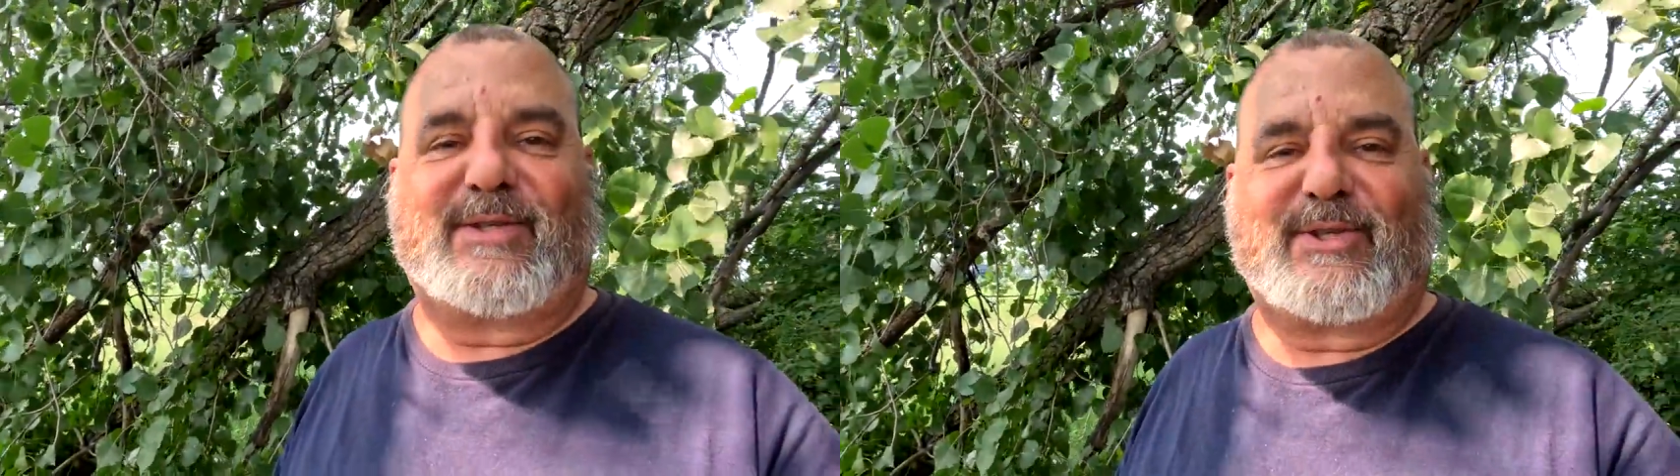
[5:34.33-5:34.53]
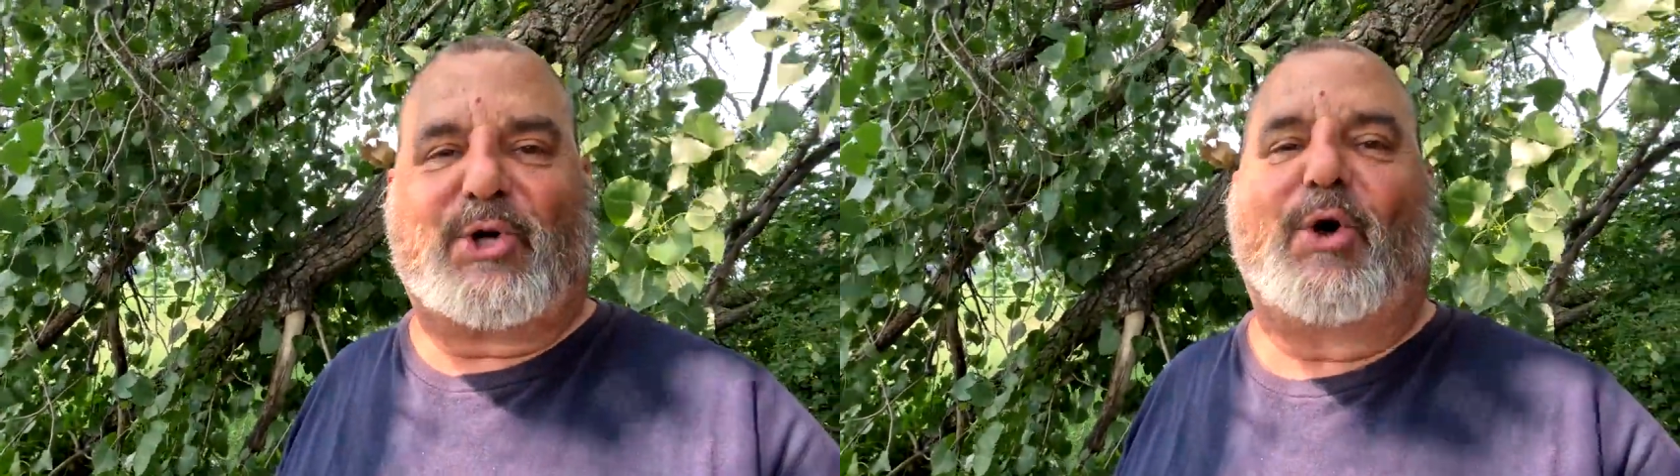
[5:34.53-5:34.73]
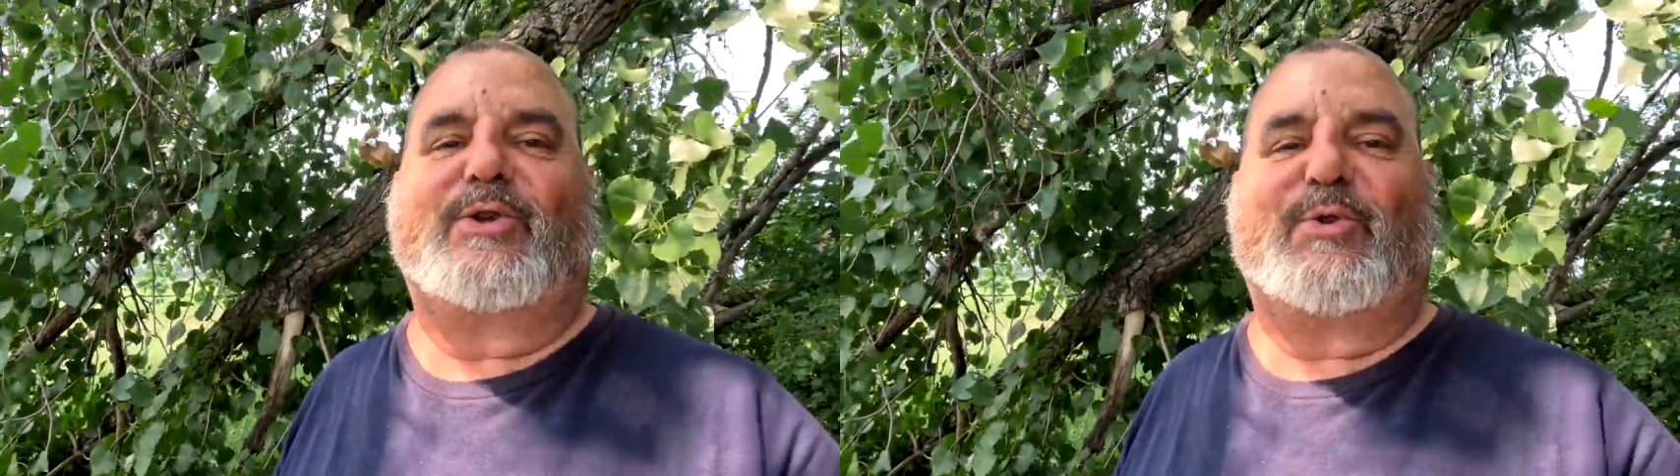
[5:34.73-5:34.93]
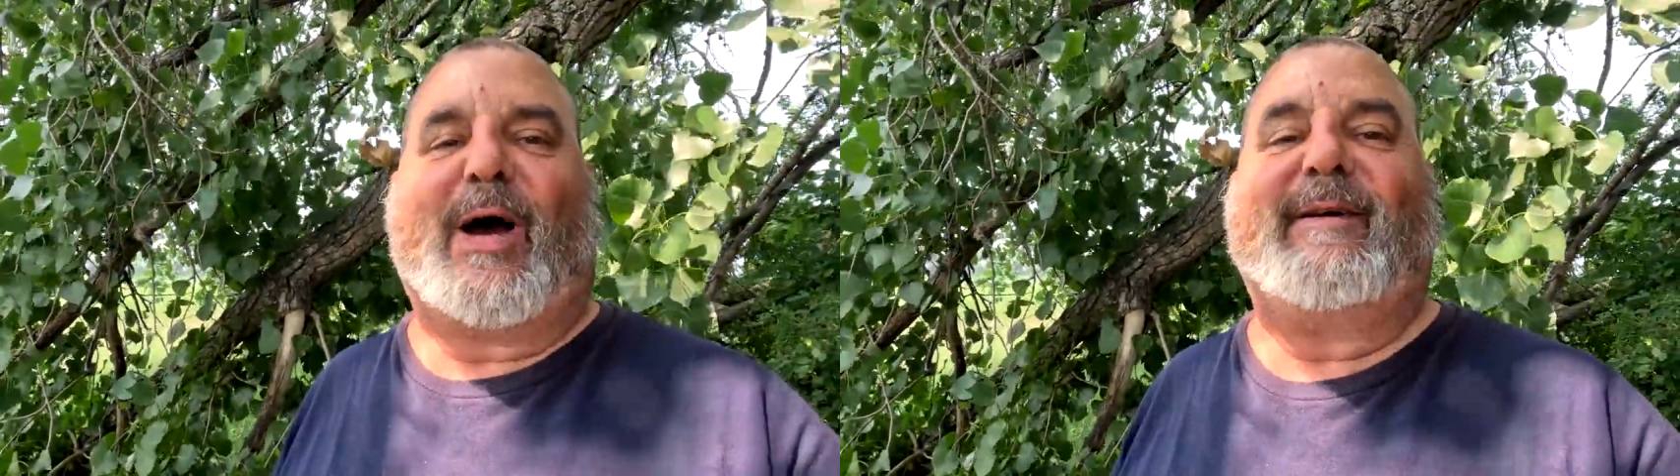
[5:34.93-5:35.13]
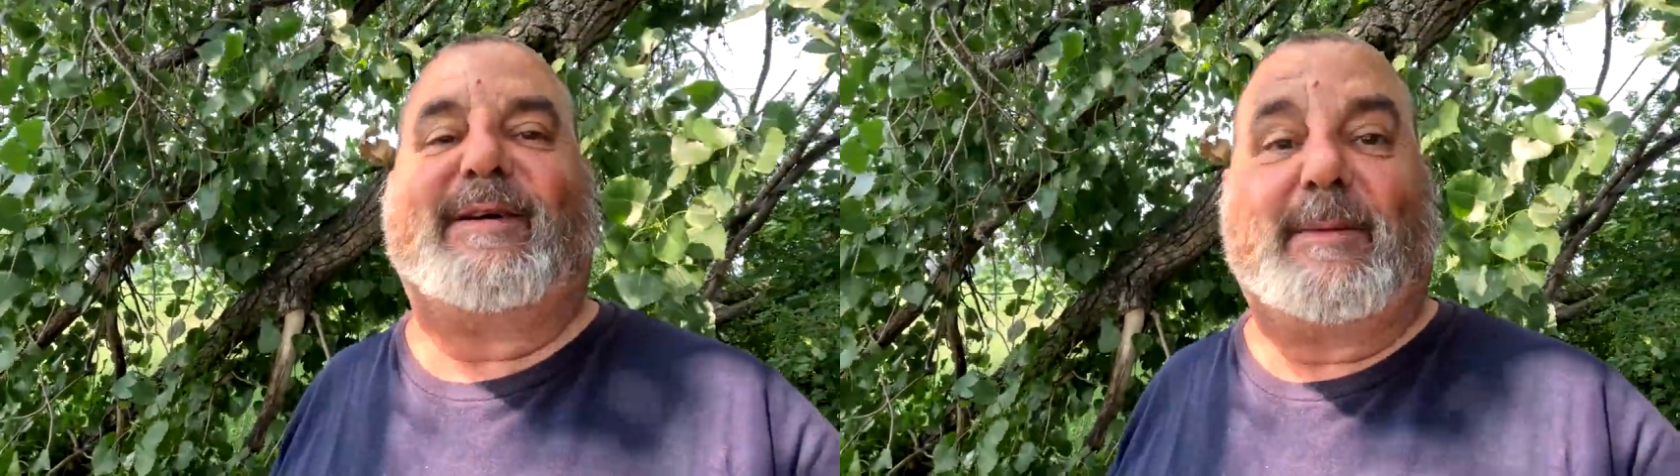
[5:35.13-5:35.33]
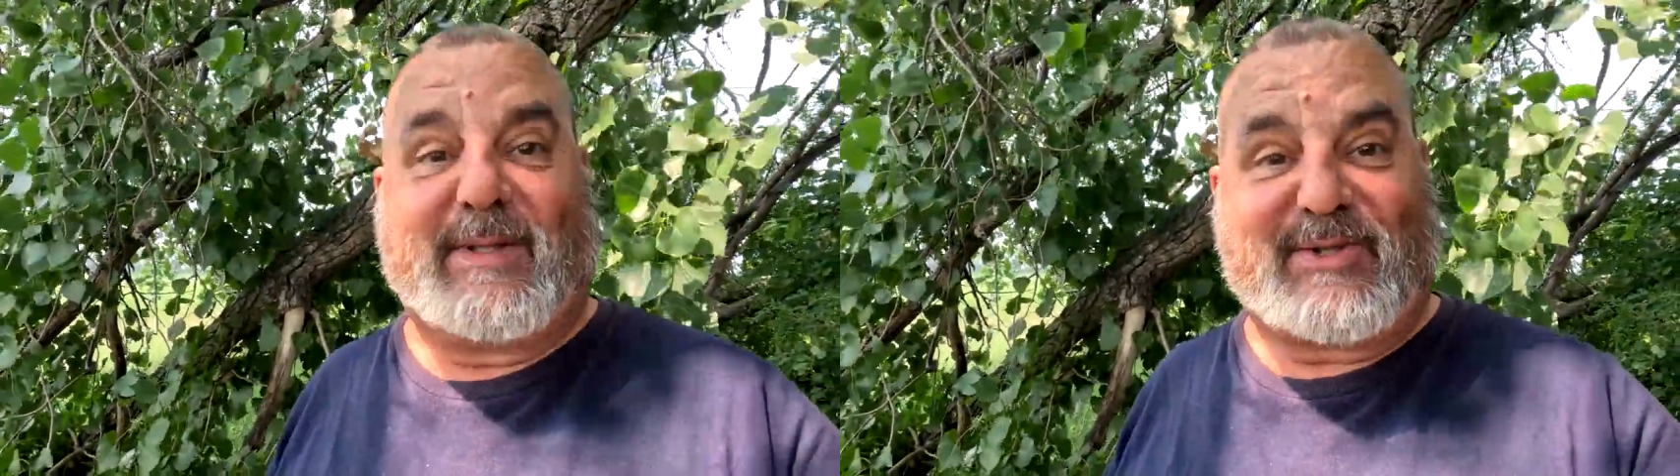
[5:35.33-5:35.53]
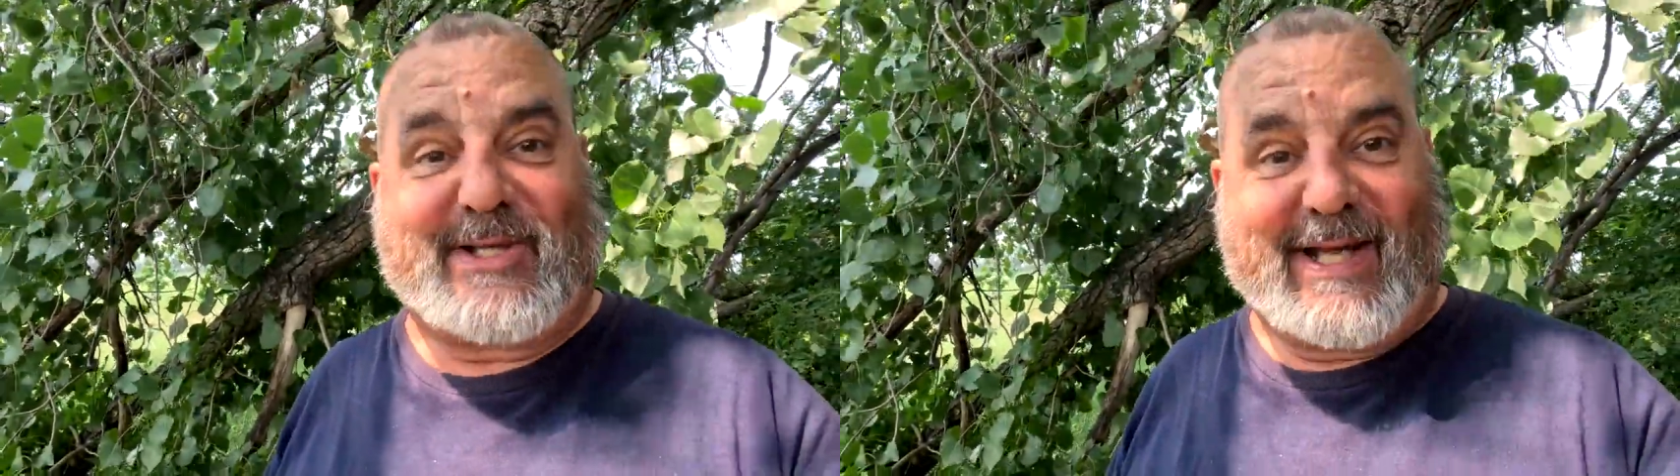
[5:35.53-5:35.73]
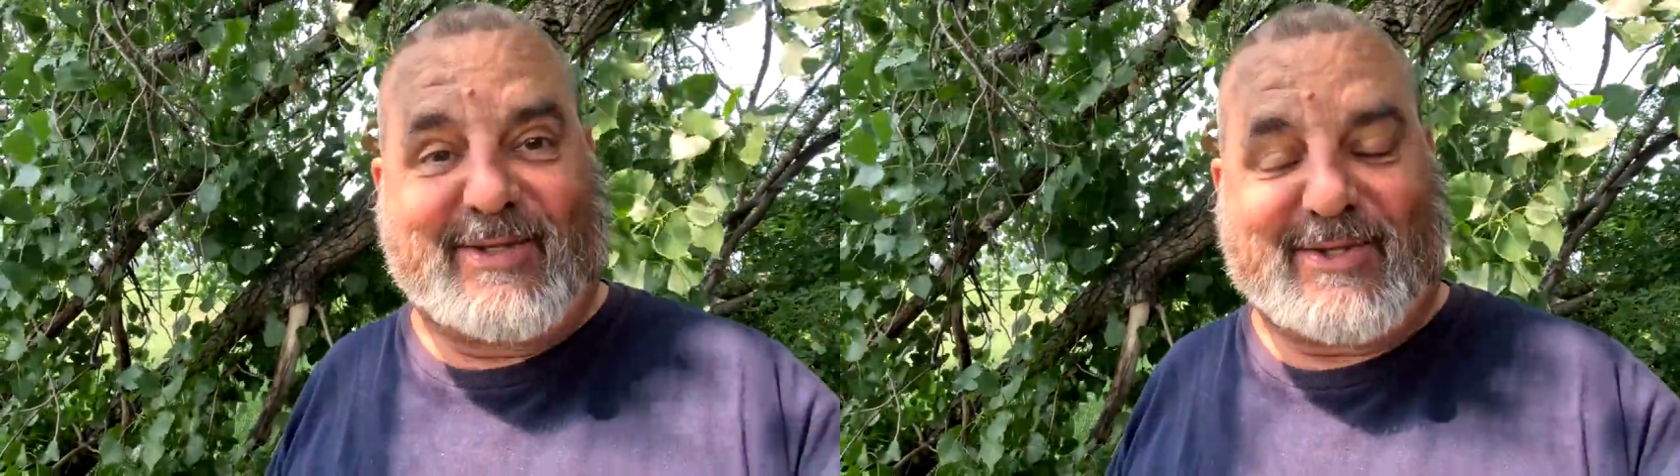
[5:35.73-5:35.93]
It's called Driving Miss
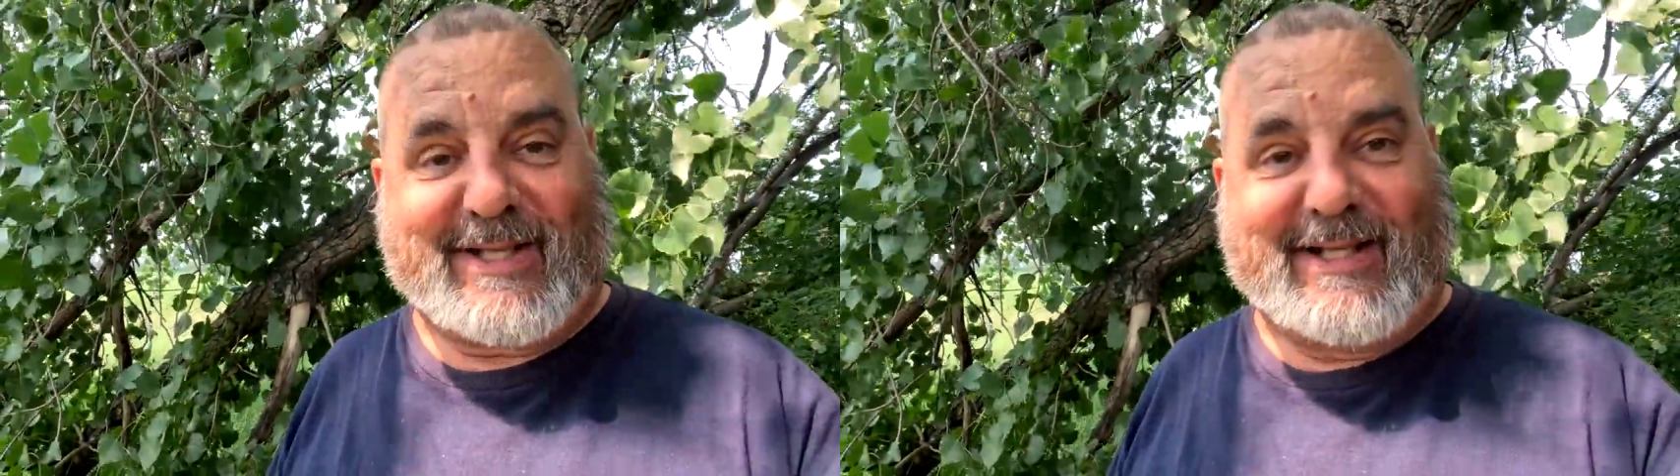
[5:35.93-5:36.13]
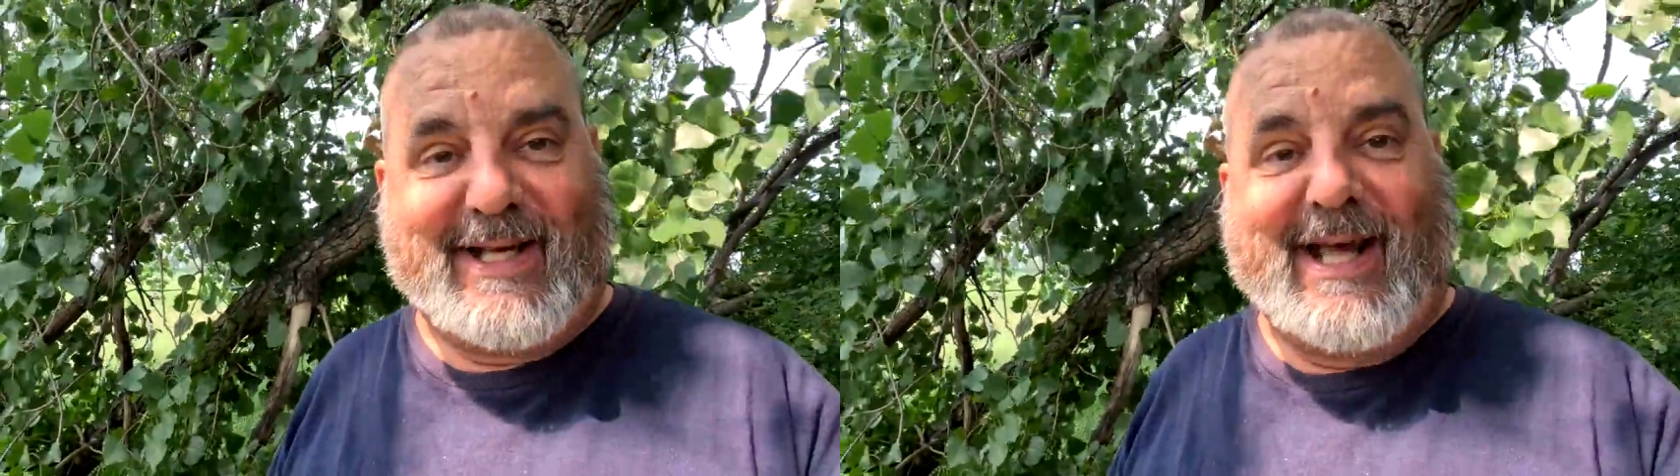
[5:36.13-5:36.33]
Daisy.